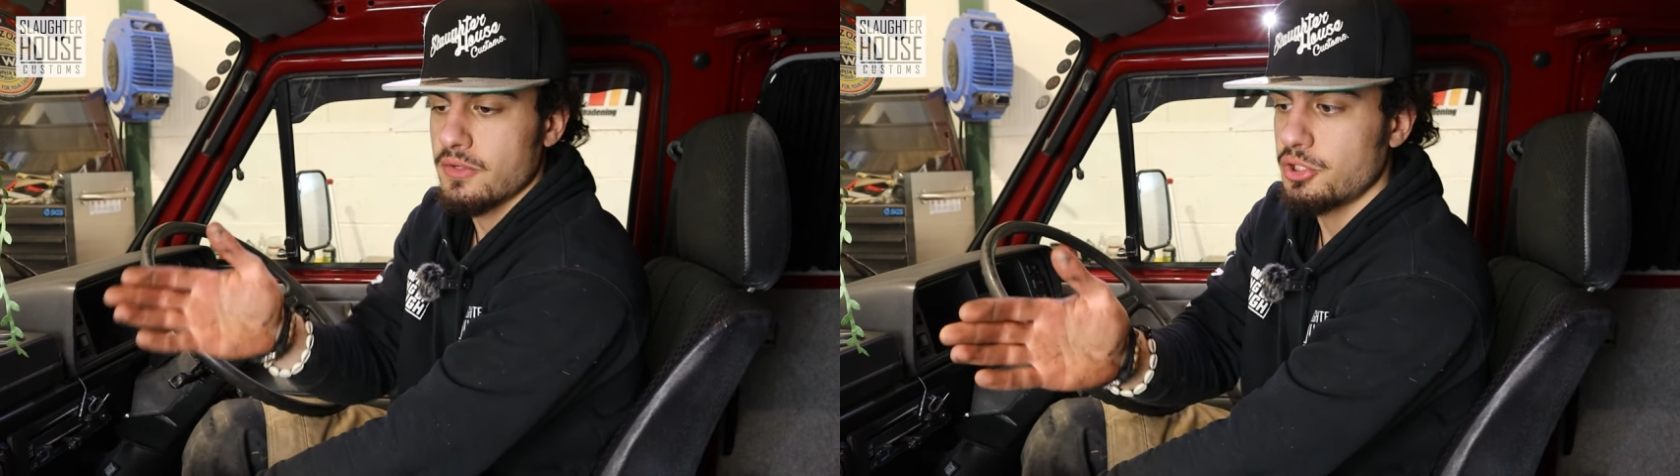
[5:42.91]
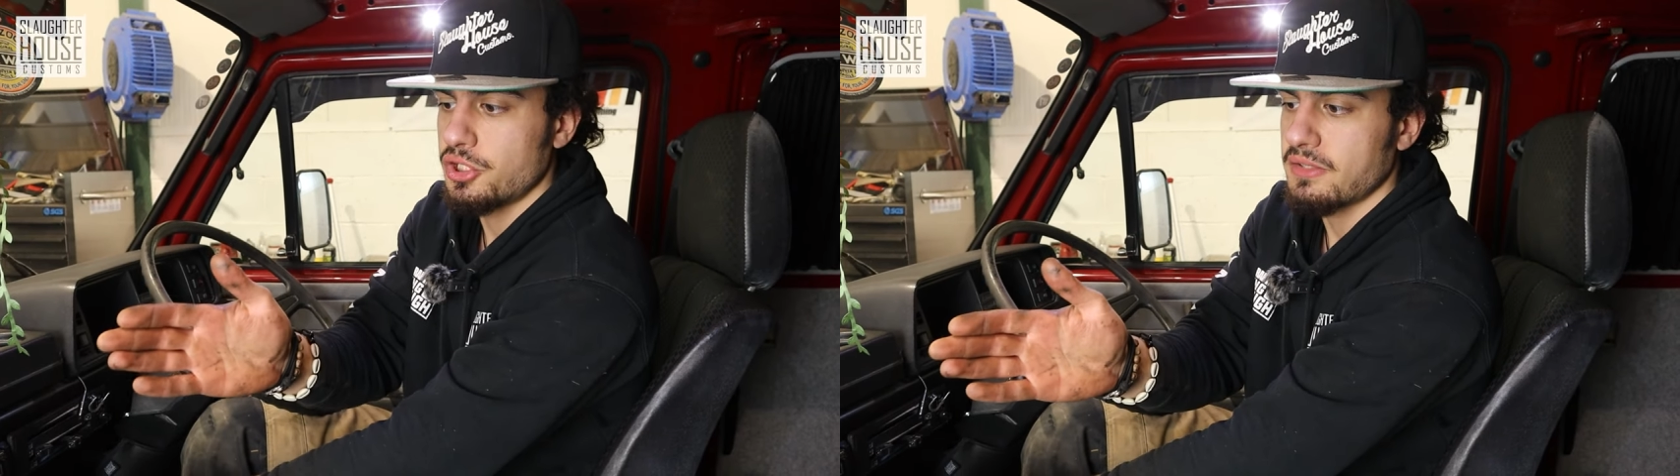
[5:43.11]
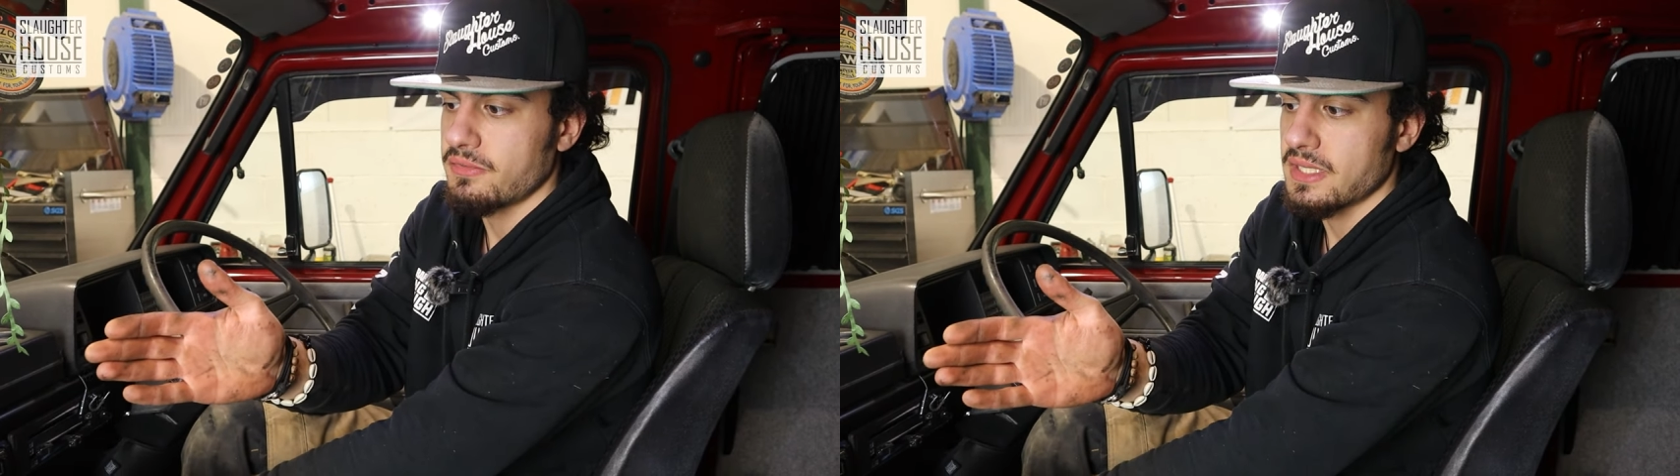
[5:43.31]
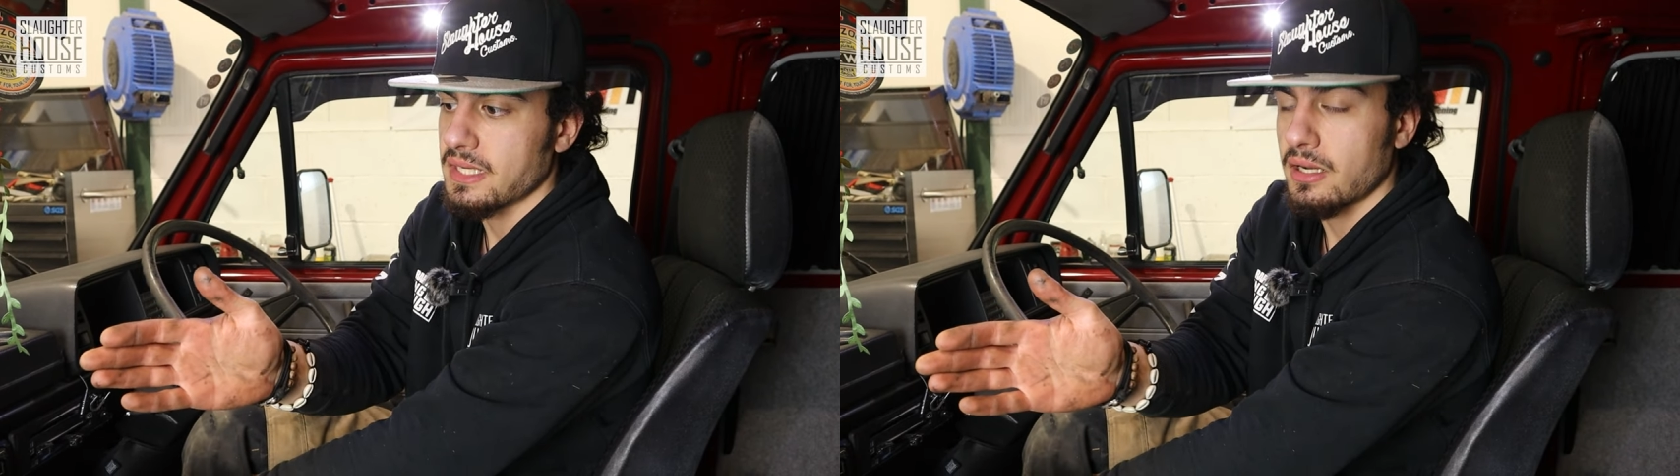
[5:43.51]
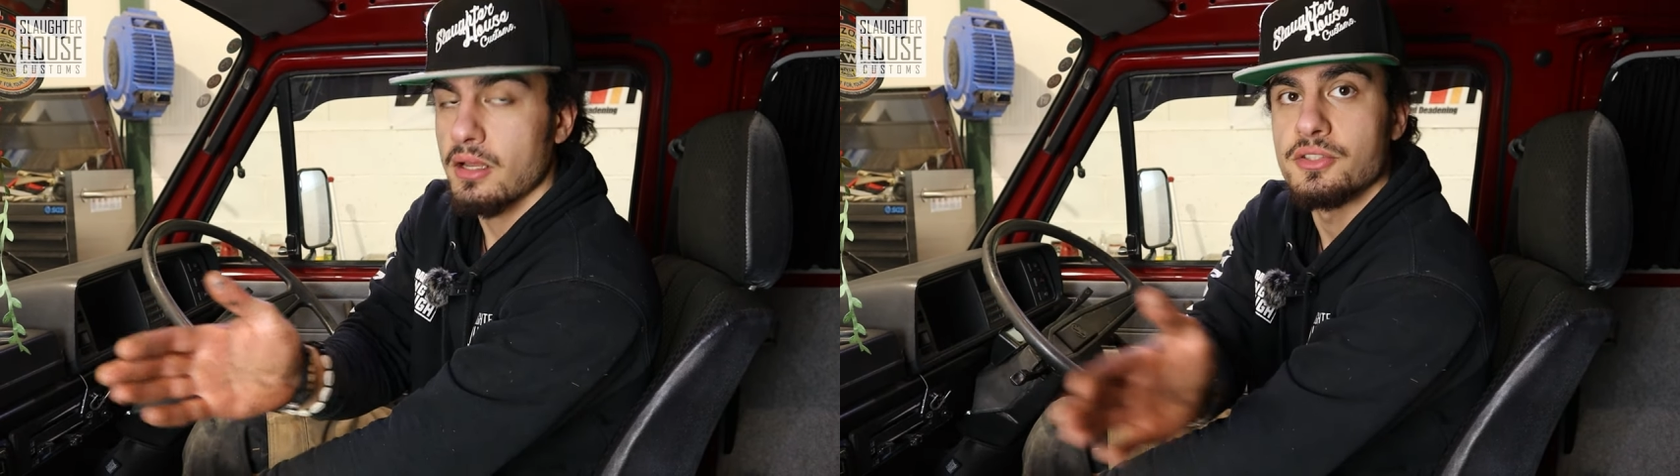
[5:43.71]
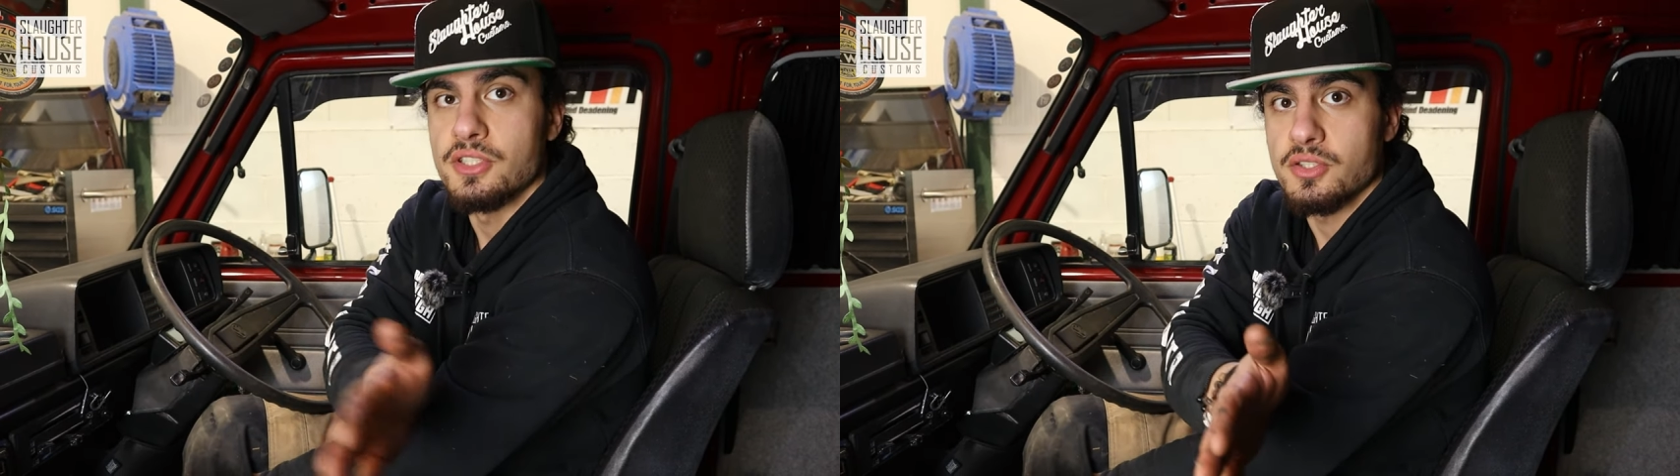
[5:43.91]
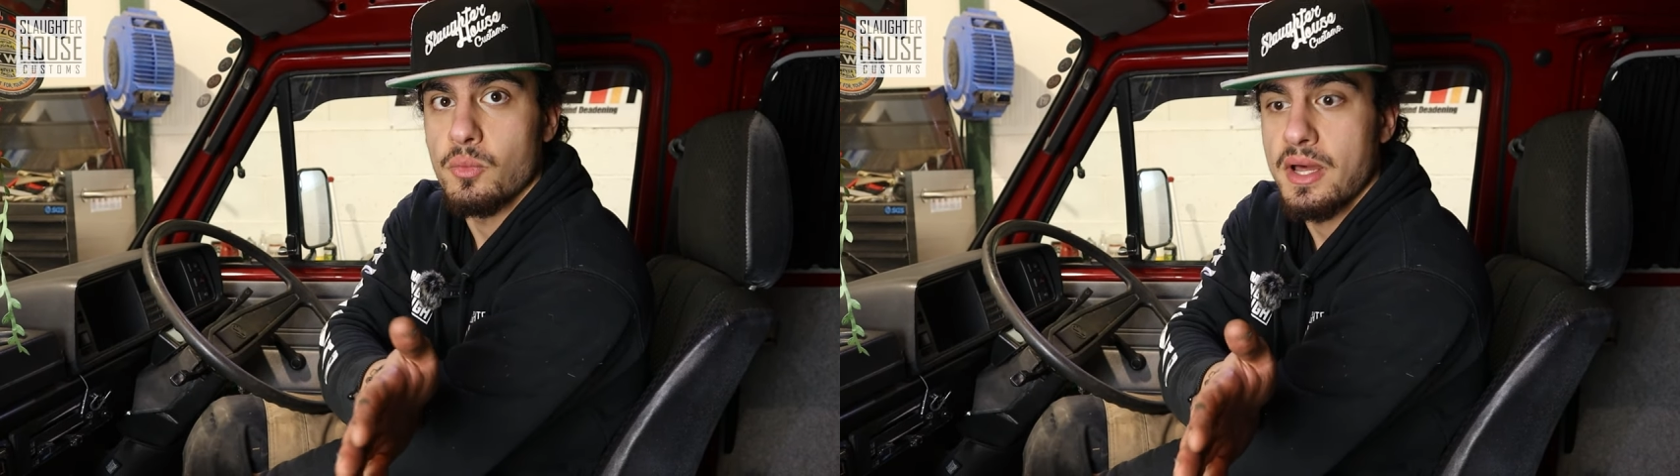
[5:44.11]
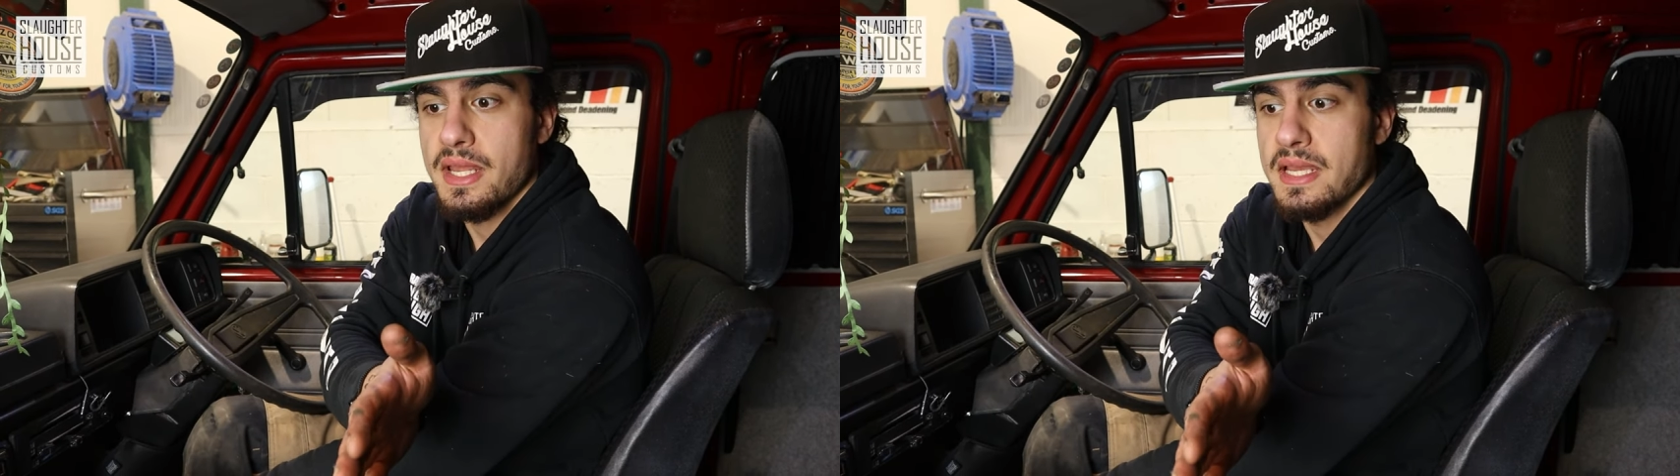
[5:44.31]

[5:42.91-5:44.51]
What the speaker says: If you shift it closer to one